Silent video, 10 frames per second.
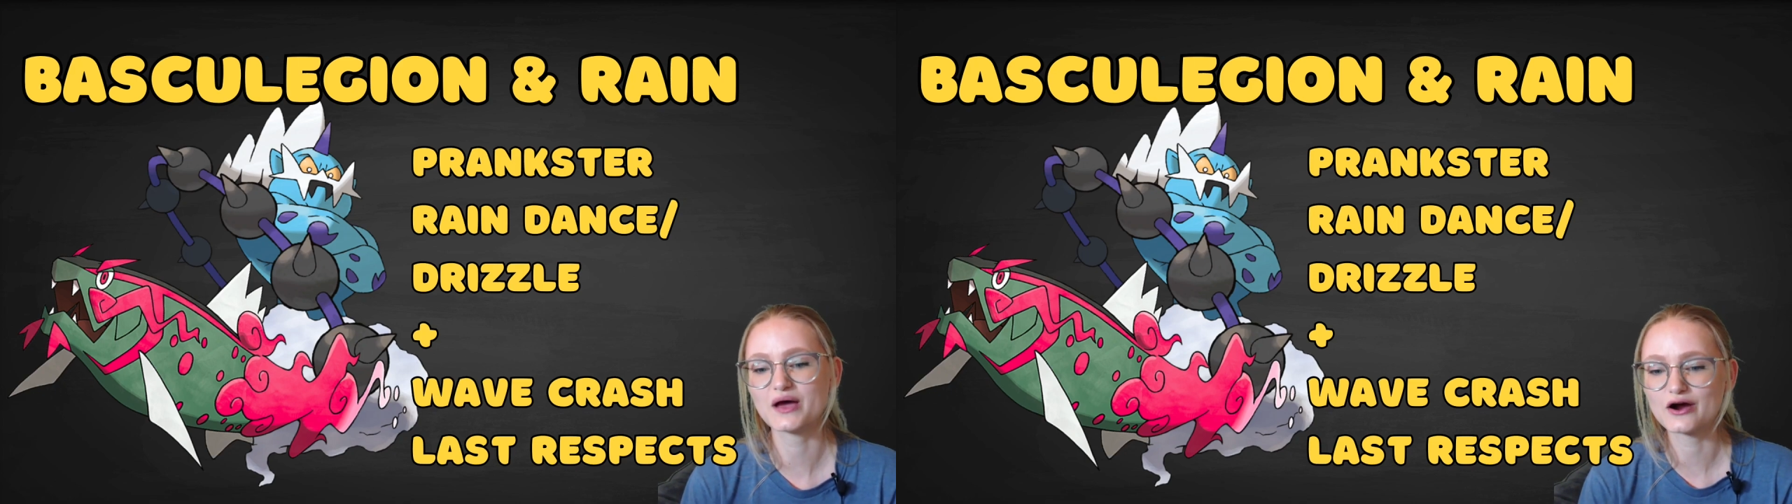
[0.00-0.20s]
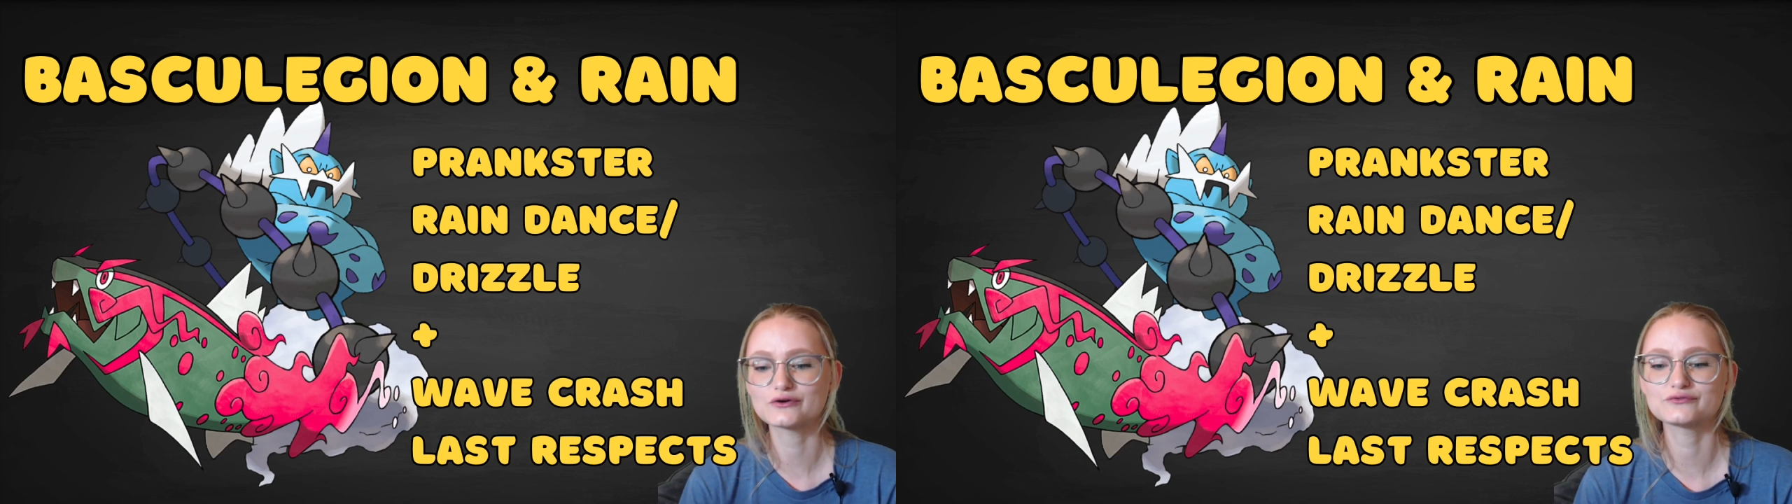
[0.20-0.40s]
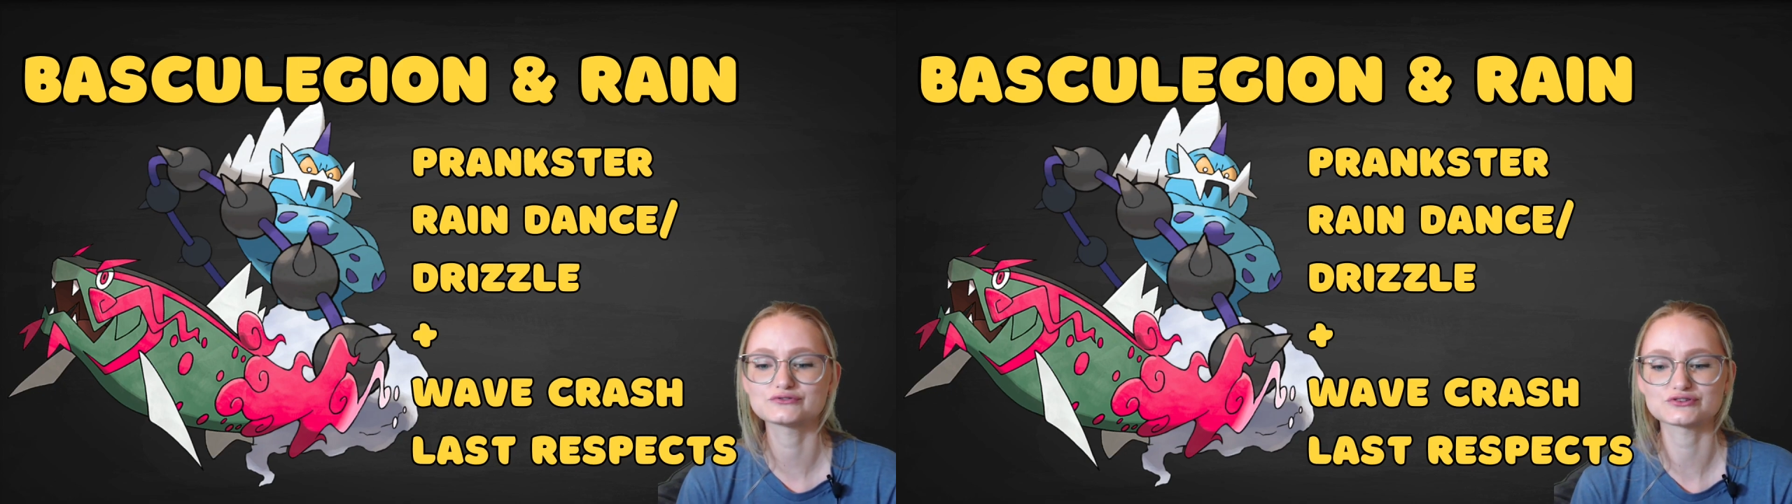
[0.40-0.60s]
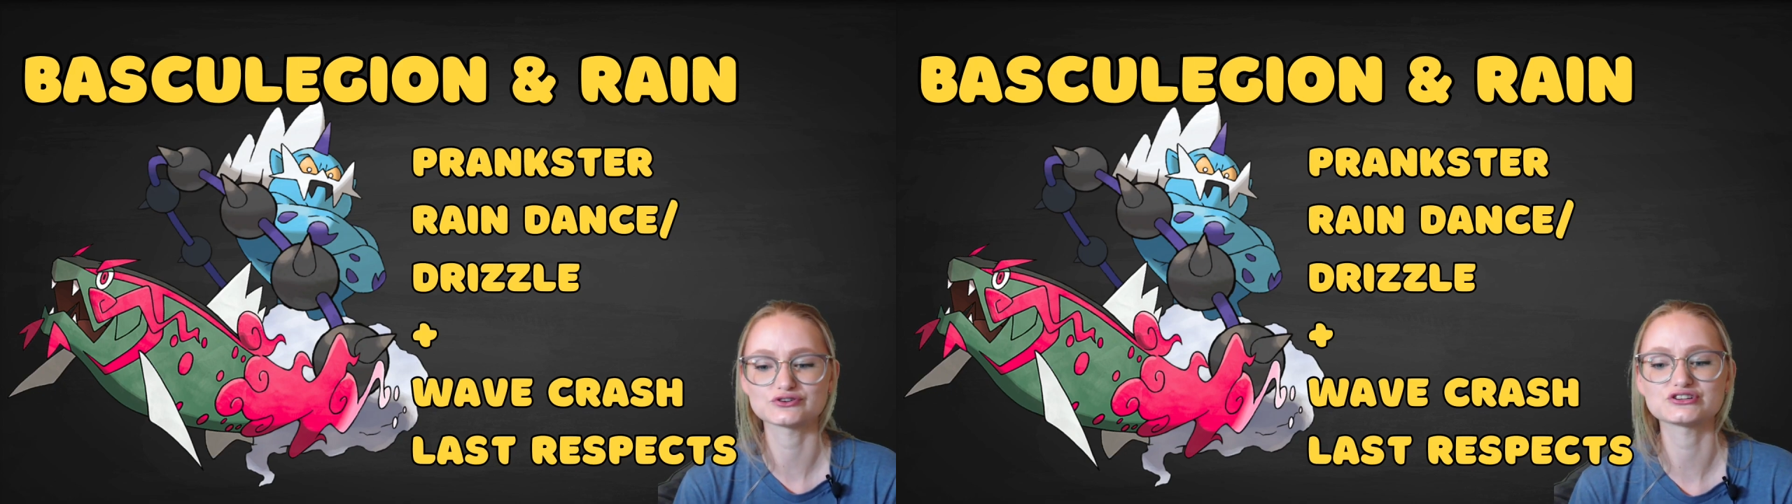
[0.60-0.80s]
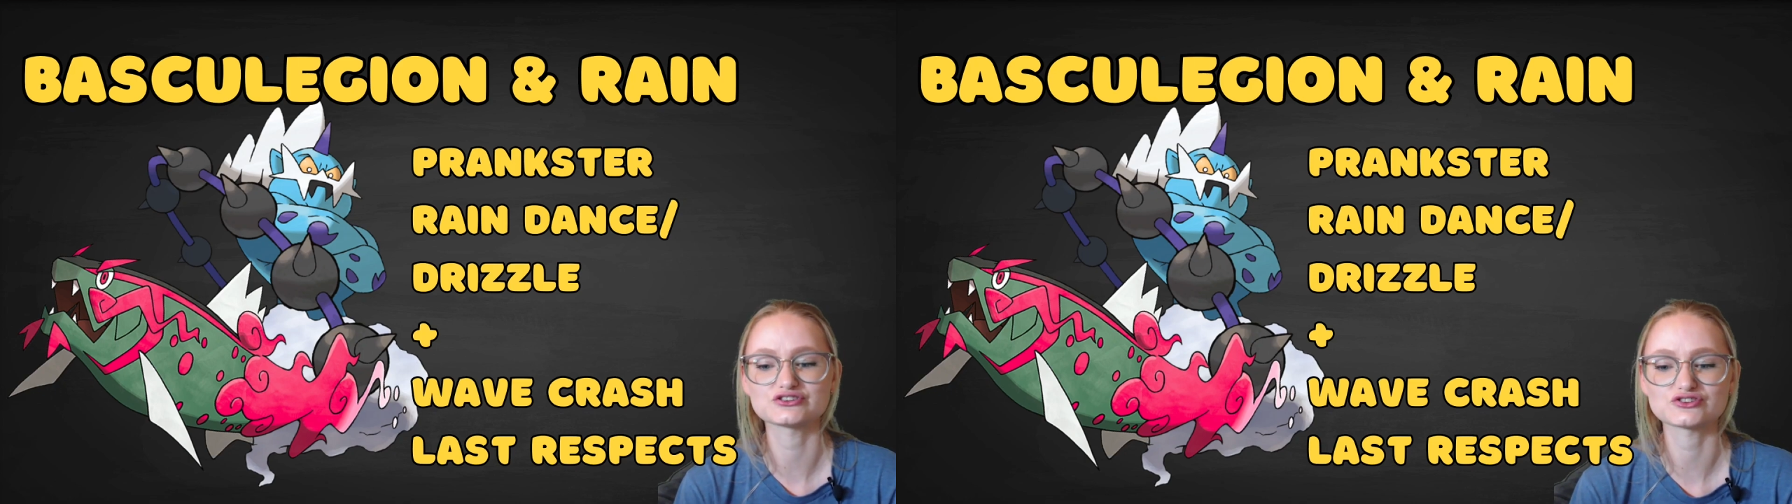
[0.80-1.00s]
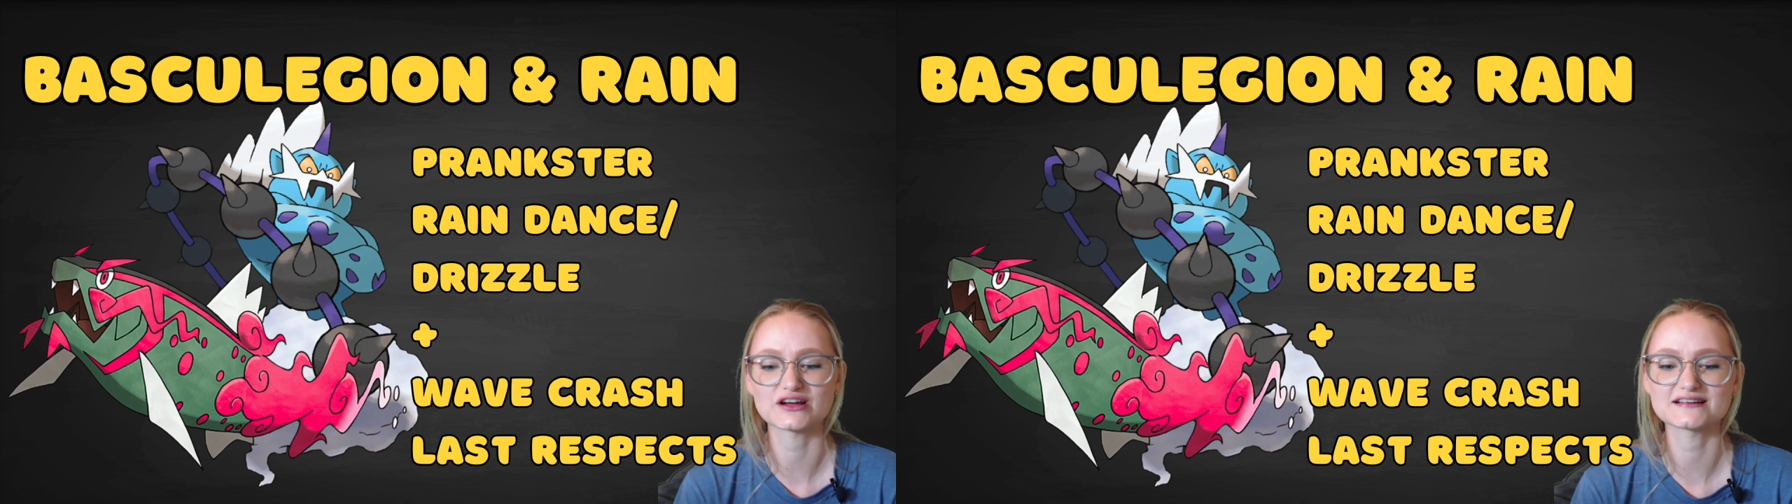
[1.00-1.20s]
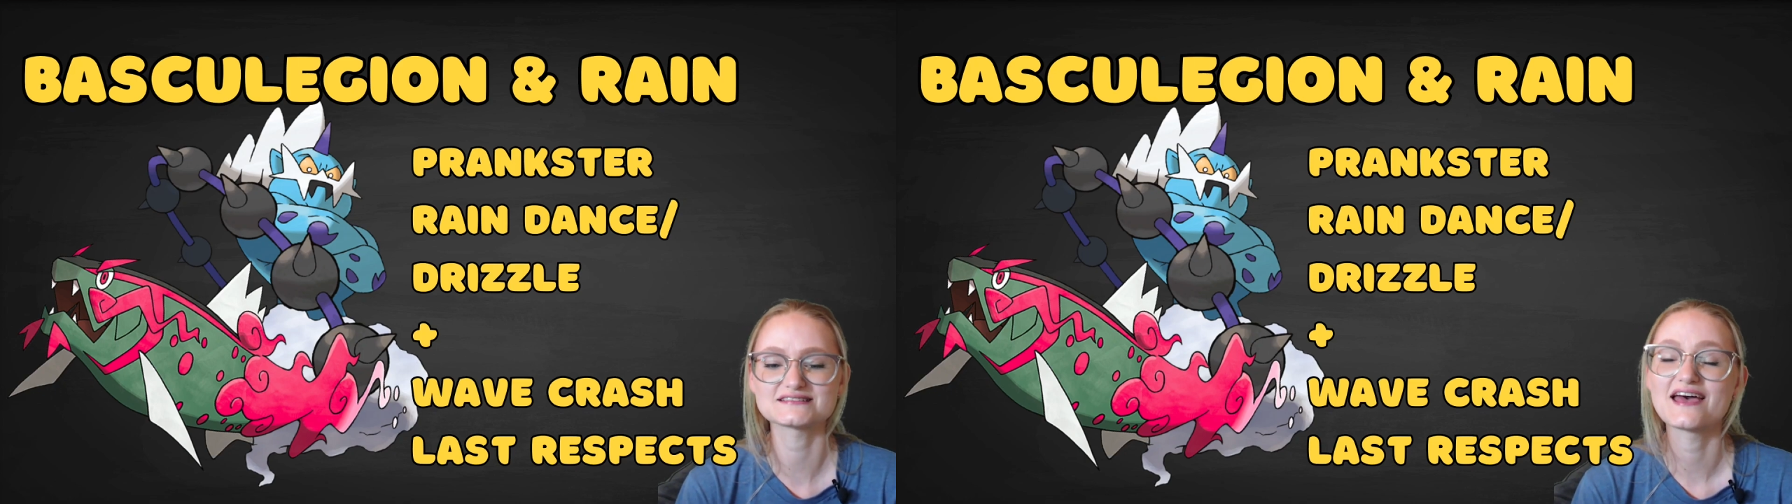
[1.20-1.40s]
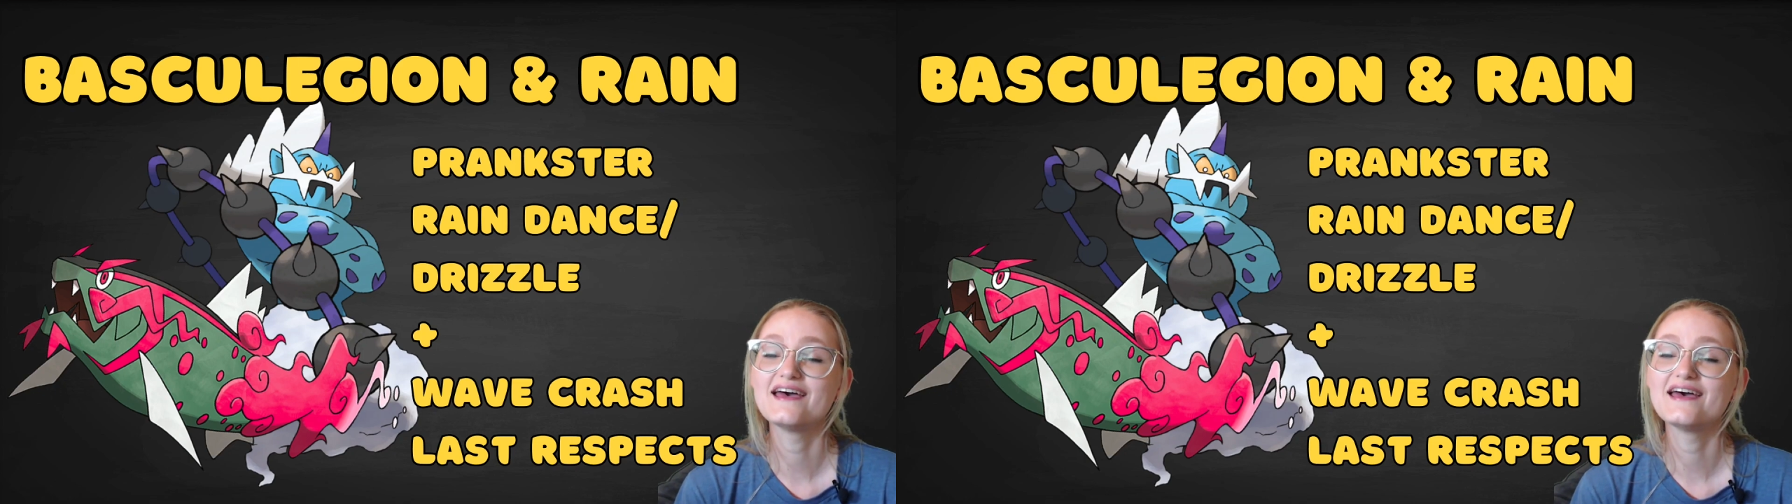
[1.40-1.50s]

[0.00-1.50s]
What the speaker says: powerful Surging Strikes